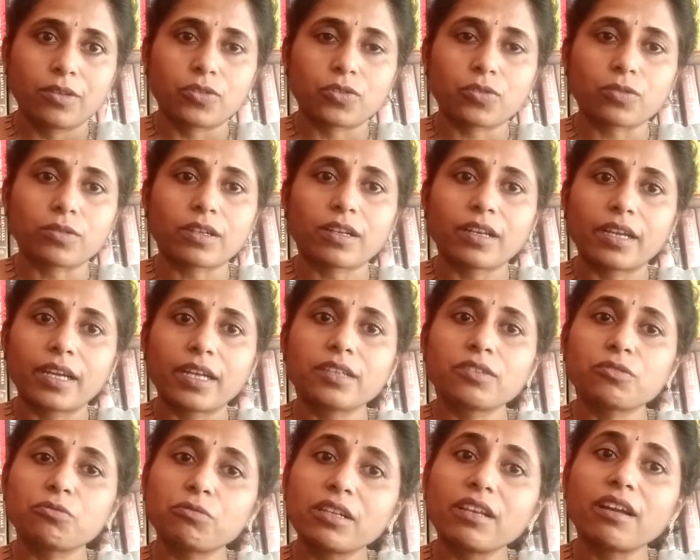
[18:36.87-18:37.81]
So the
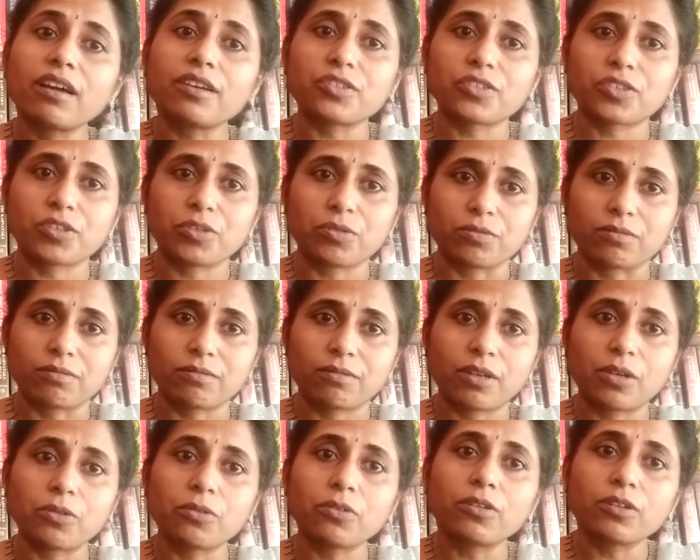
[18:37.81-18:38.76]
client will ask you,
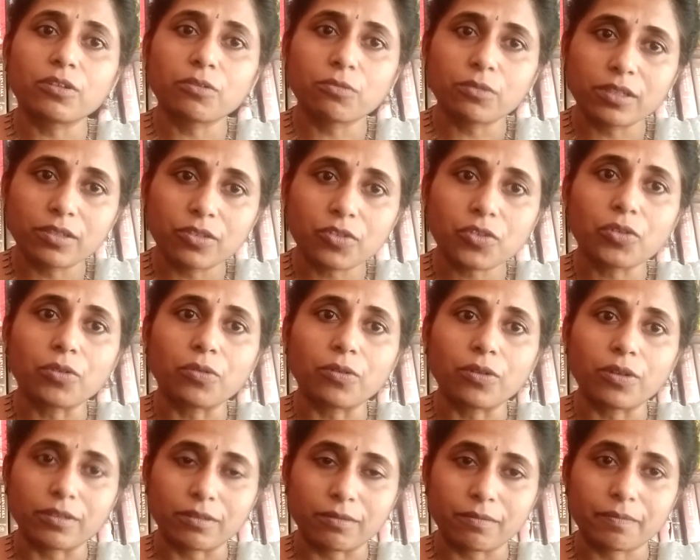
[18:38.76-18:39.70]
how long will this
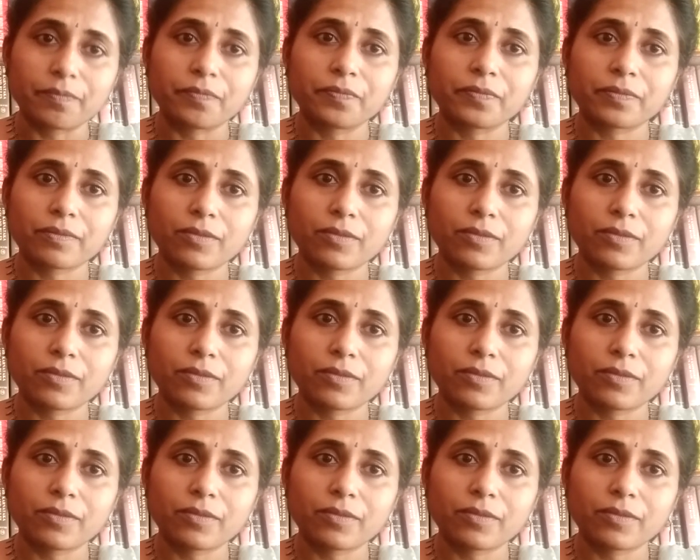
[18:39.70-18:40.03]
go on?